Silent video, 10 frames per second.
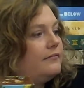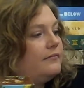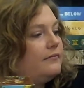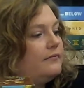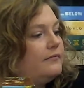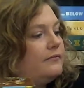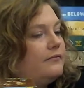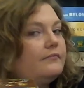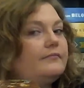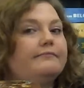
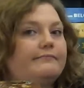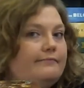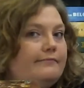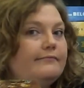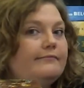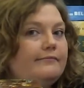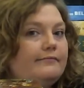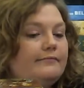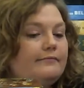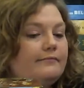
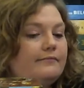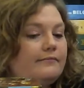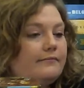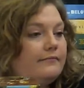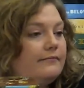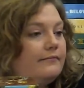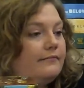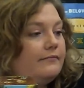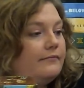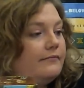
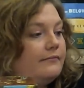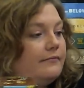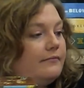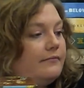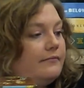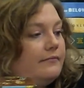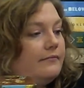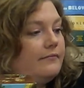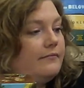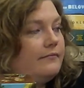
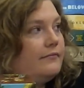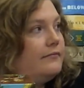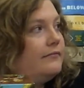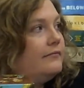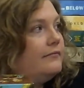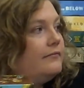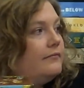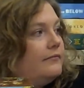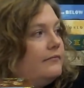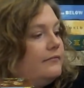
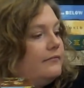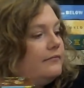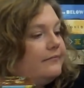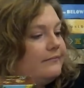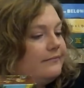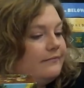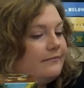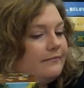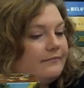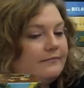
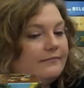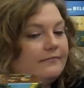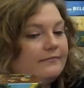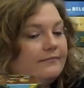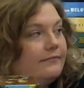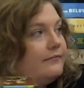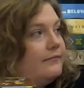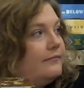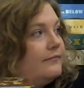(not speaking)